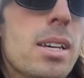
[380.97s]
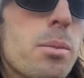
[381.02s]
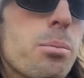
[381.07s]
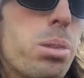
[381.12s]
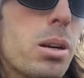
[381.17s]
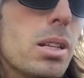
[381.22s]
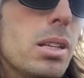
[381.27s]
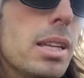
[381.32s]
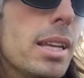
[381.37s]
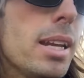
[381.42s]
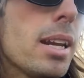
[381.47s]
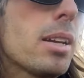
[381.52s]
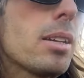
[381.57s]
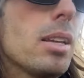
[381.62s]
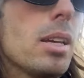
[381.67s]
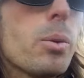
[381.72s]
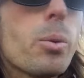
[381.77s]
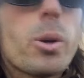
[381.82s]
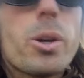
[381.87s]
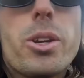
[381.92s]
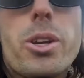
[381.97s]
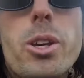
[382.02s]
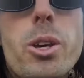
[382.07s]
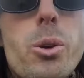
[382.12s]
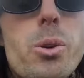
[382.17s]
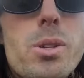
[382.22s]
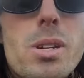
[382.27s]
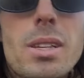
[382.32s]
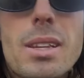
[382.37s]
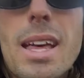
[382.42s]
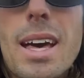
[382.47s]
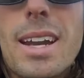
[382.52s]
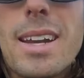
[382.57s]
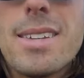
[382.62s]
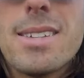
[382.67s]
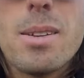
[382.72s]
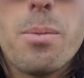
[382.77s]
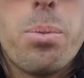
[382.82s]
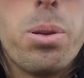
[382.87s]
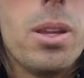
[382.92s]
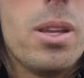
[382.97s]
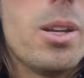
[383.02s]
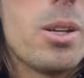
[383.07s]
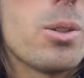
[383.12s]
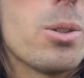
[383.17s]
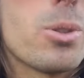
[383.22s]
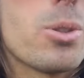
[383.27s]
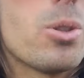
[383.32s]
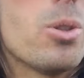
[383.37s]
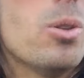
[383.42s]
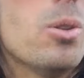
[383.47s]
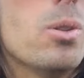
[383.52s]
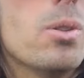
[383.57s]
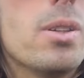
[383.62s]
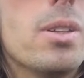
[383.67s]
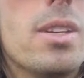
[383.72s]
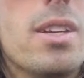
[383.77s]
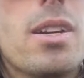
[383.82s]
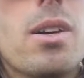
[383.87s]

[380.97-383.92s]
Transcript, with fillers: politically we're using that as a political tool. And you